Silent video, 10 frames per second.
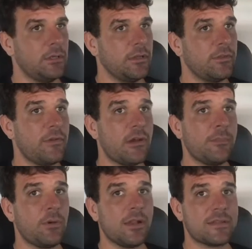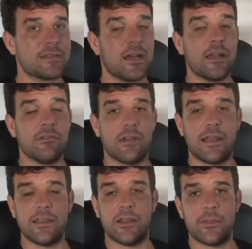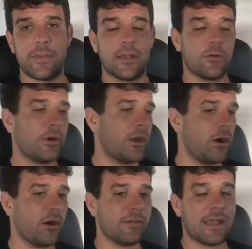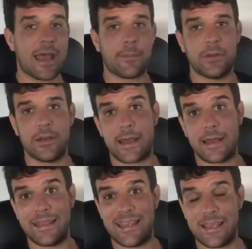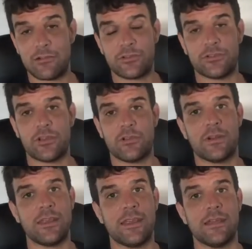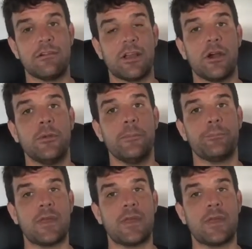it's a very bullish sign, really. The Bitcoin halving happened about just over a year ago.